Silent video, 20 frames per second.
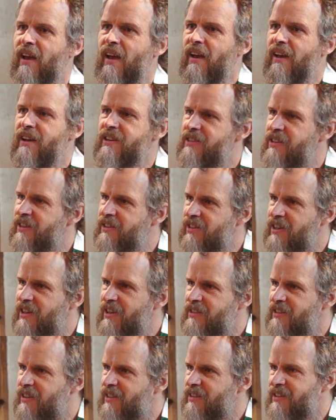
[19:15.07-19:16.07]
is that
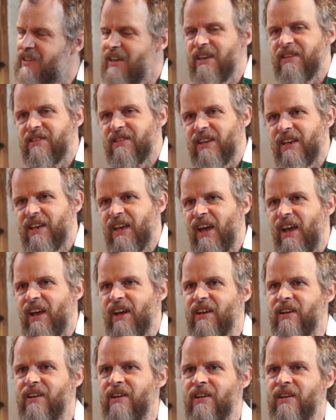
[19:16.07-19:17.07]
Jesus is the
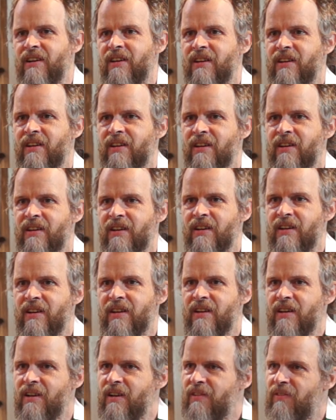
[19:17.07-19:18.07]
King
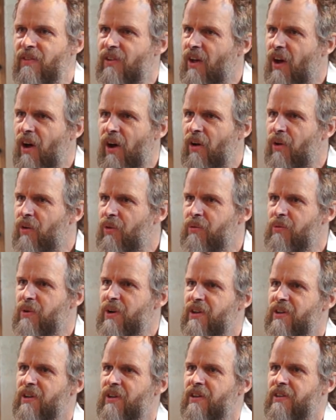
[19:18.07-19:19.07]
for the whole
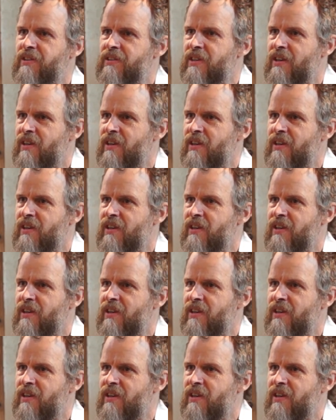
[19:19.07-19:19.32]
world.